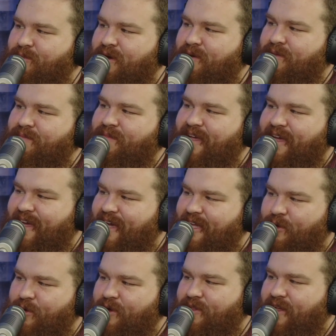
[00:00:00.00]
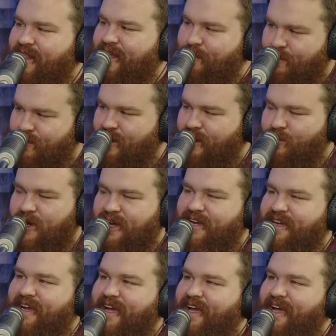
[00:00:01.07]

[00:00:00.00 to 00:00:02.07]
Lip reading: problem. And you hear that on Broadway.